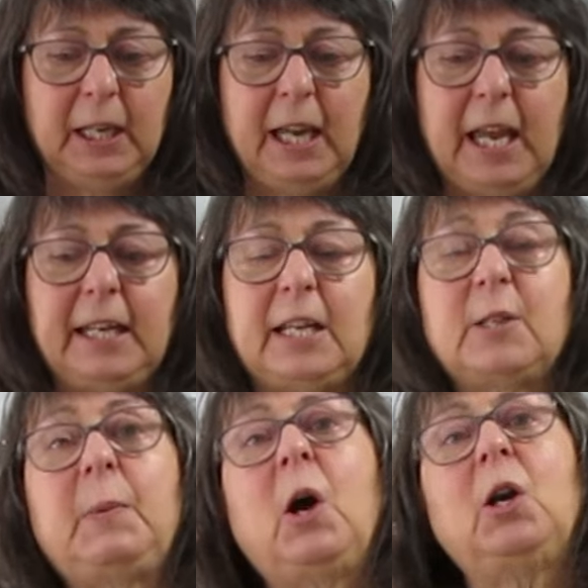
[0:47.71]
And as
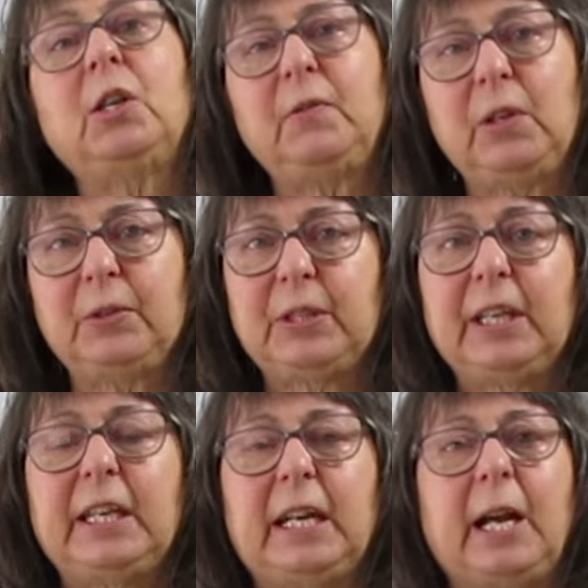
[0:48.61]
part of using
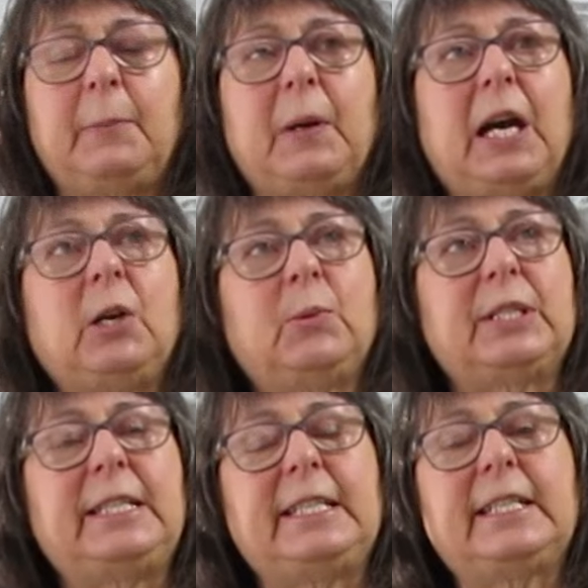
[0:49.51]
it up, I
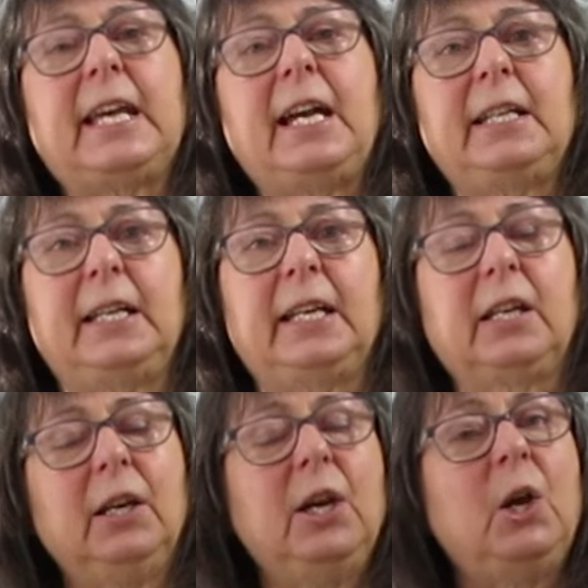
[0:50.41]
was deciding
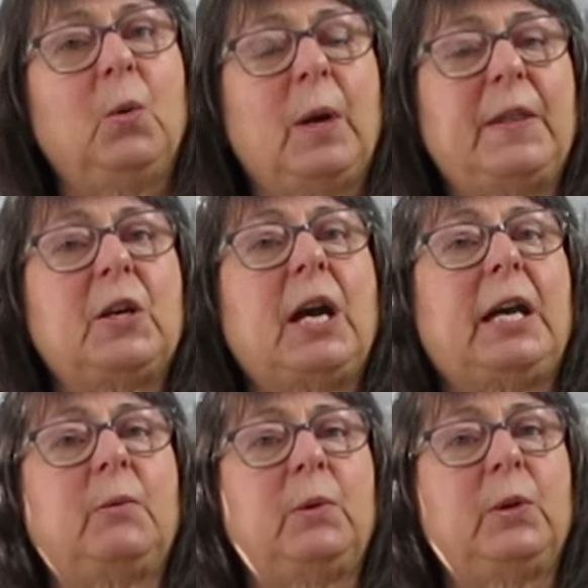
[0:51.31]
whether
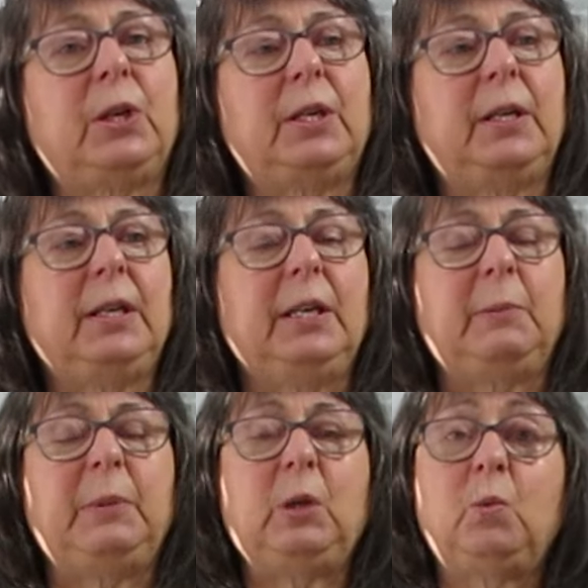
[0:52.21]
I would
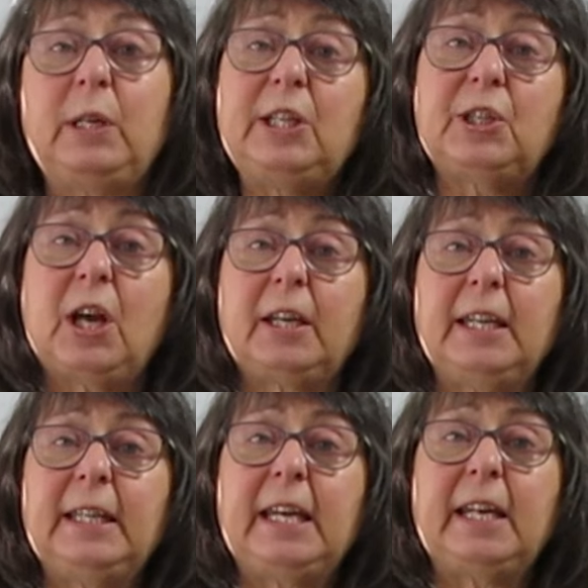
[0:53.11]
be
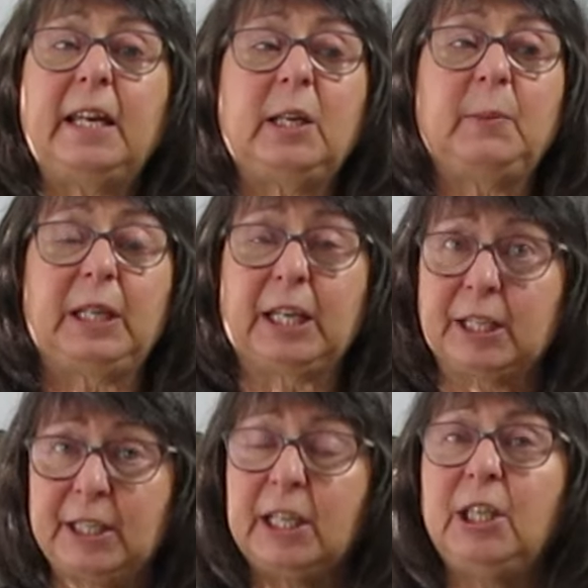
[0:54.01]
restocking that item and
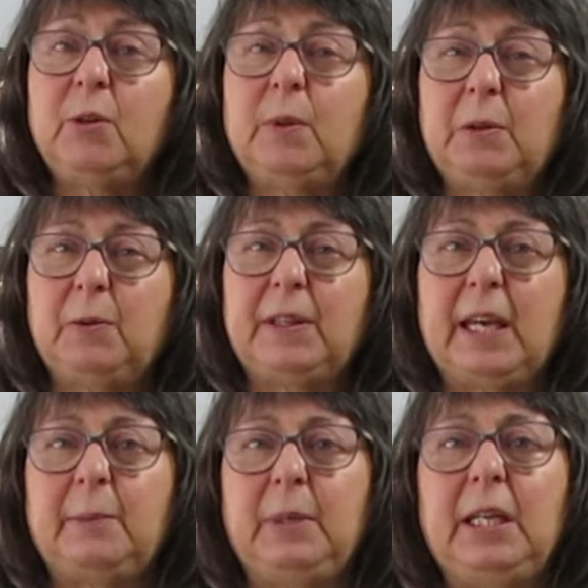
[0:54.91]
continuing with
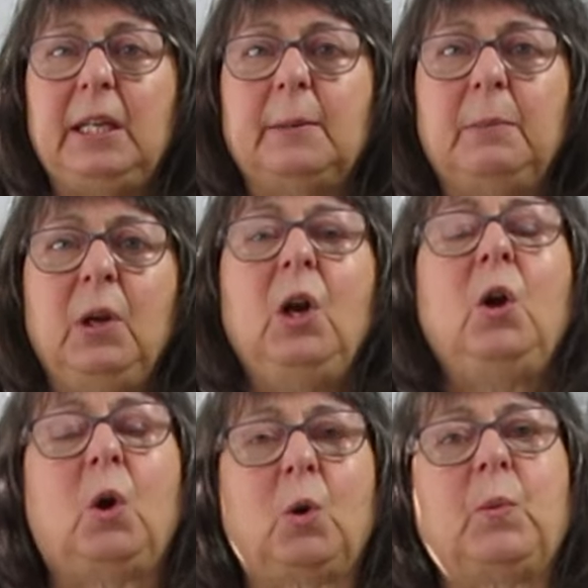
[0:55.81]
that medium,
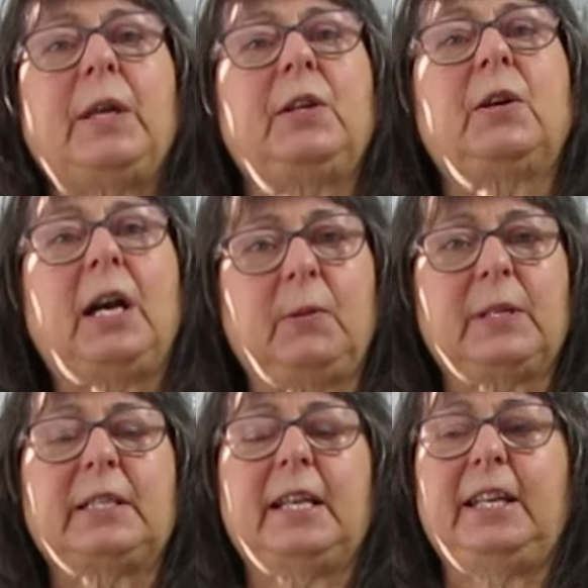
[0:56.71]
or whether I
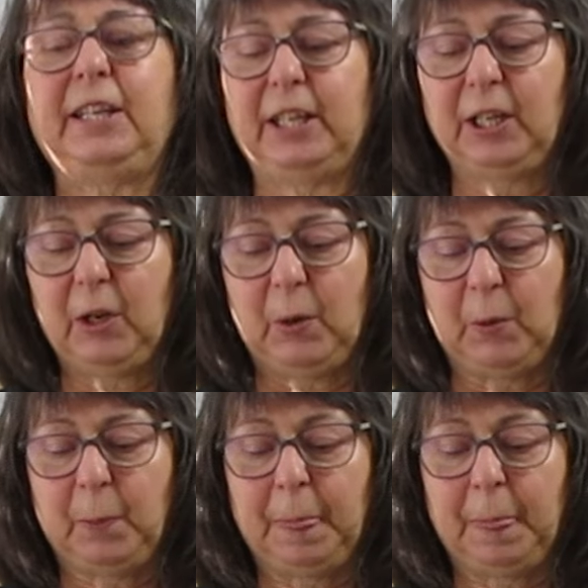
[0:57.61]
was letting it go.